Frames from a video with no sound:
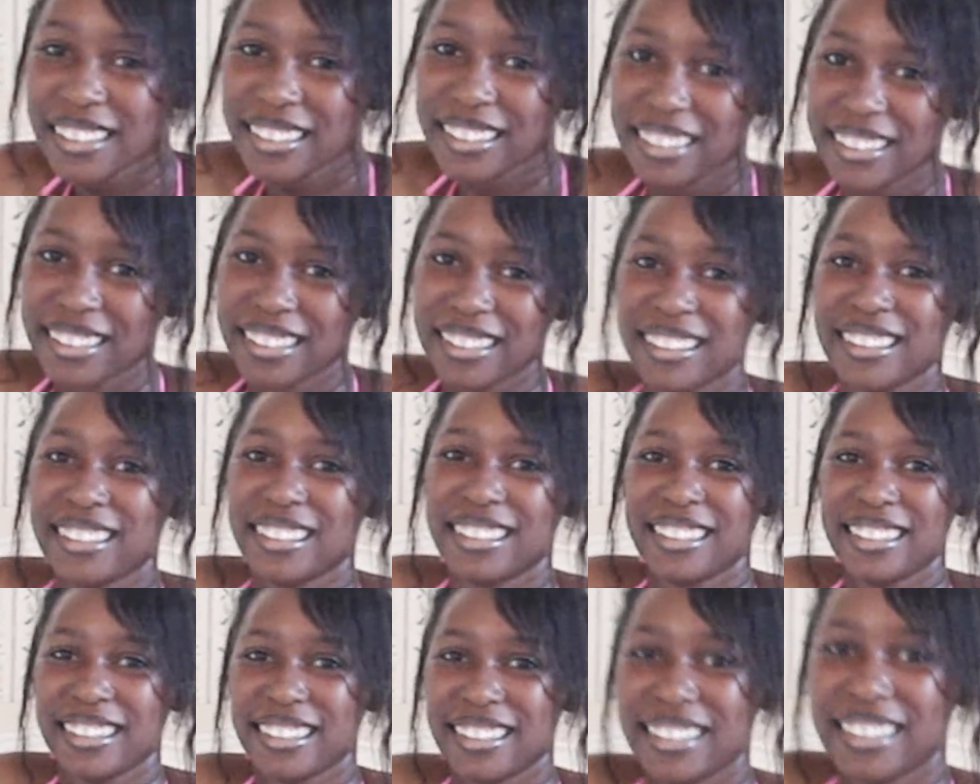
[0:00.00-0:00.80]
All right,
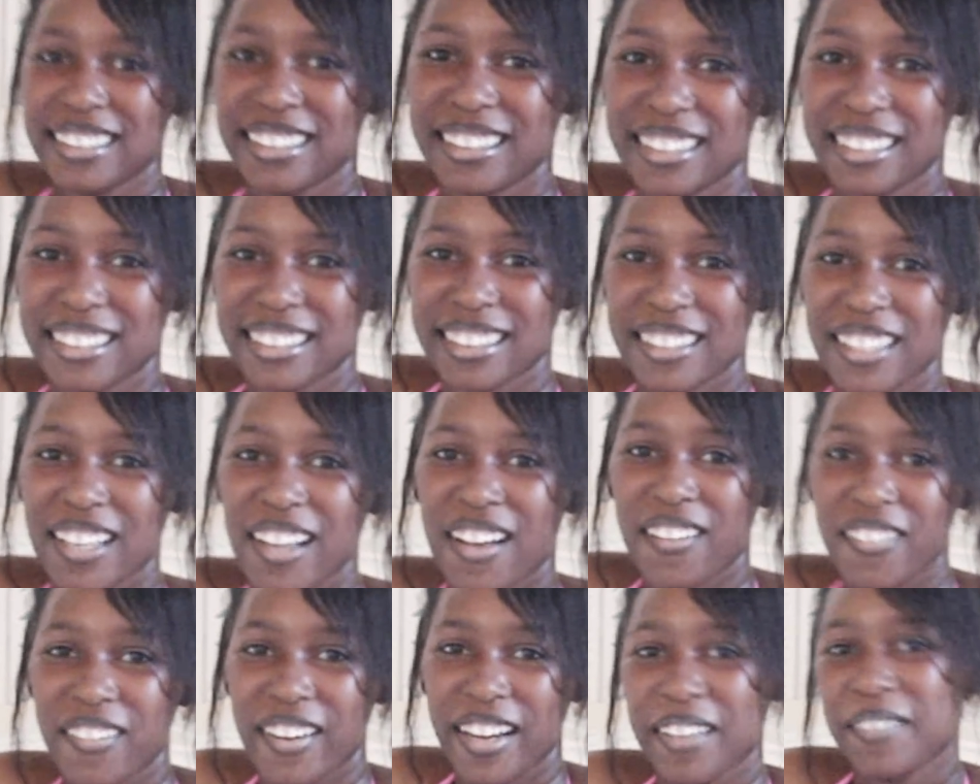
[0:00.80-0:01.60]
now I'll see you later.
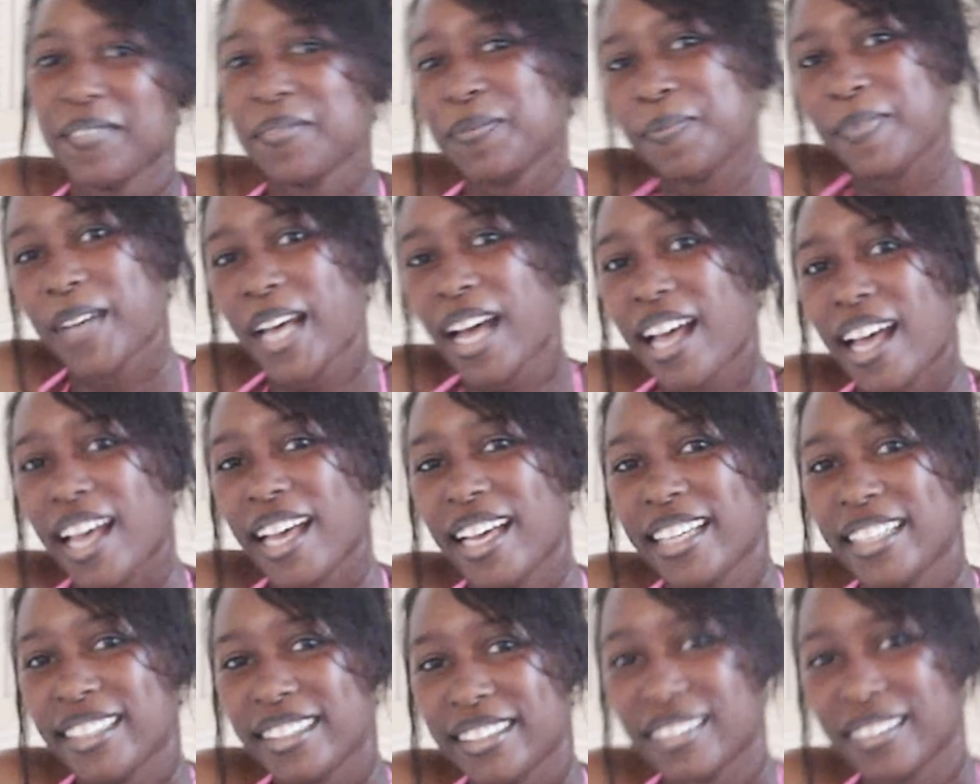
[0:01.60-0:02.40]
All right, bye.
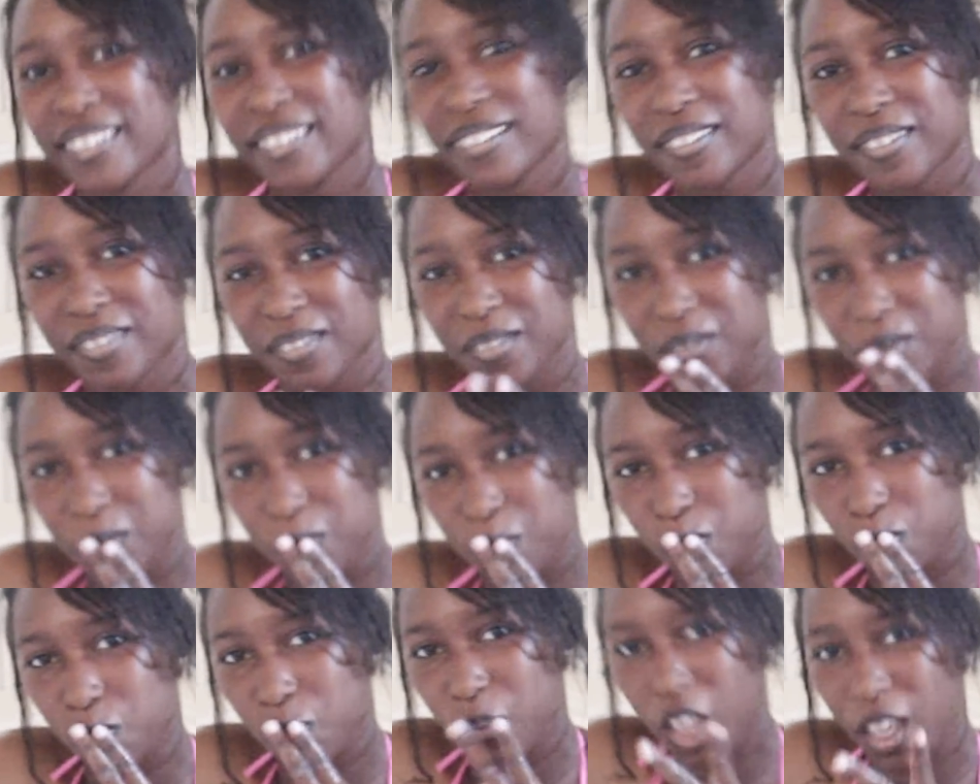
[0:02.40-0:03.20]
You,
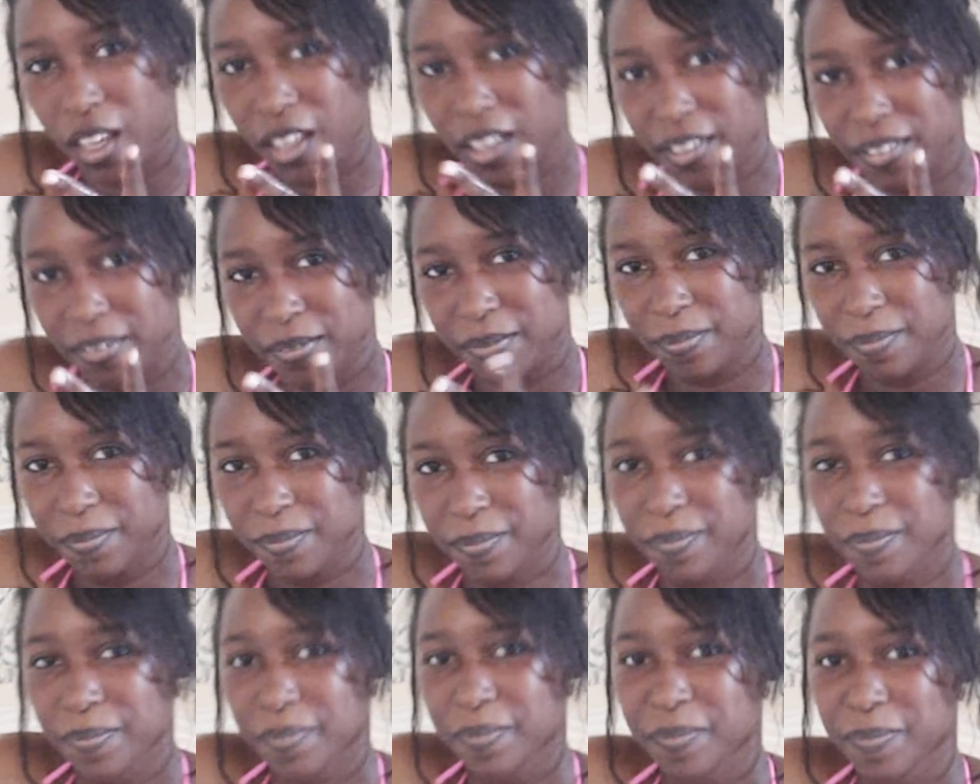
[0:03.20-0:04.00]
you, you take care.
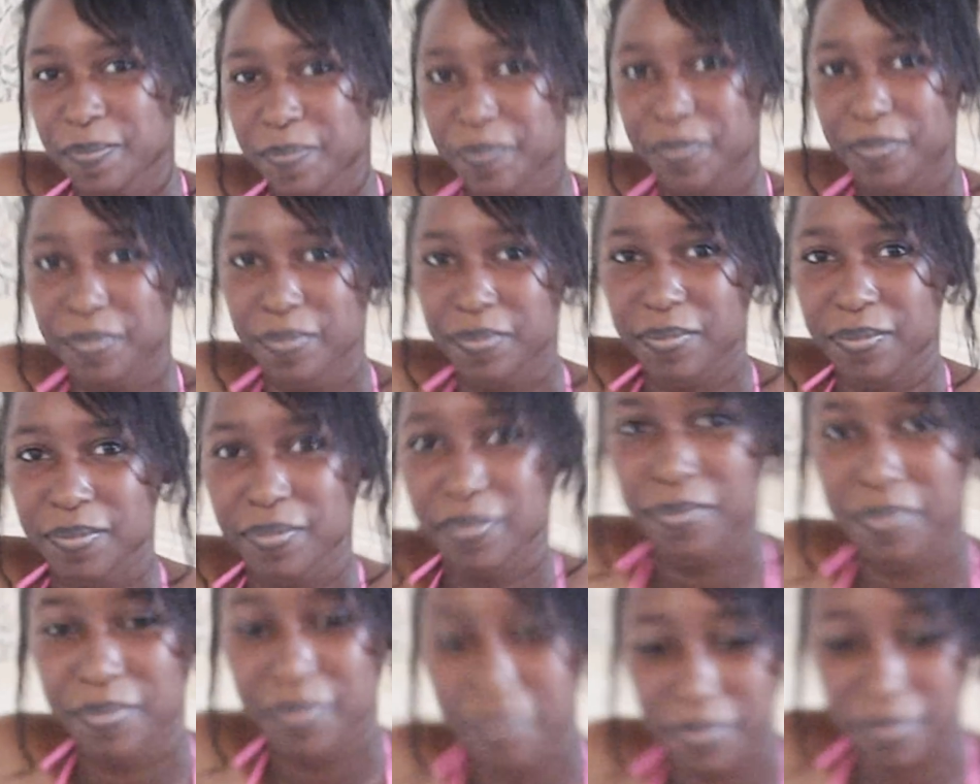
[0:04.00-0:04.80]
So while we while we
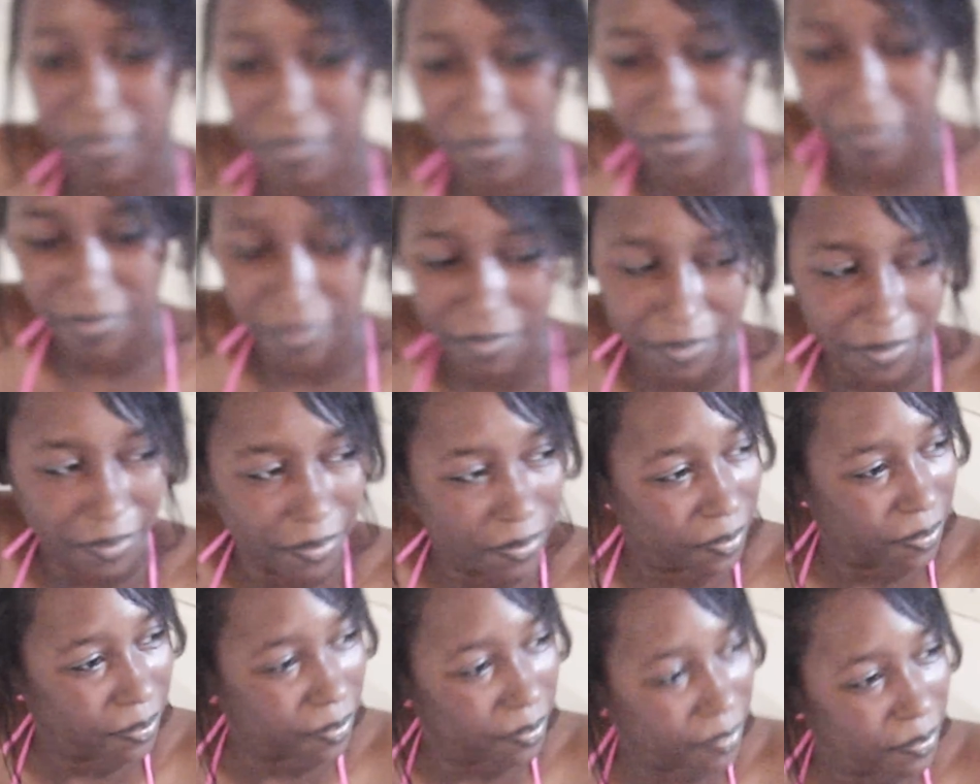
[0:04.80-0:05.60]
while we turn off
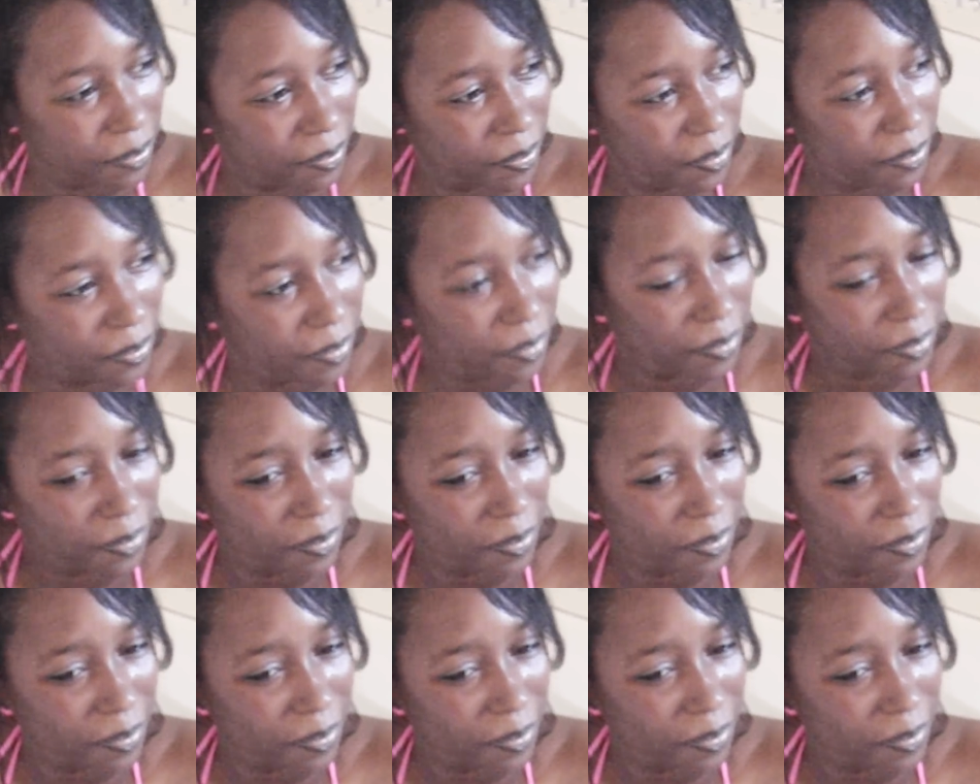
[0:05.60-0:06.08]
the camera,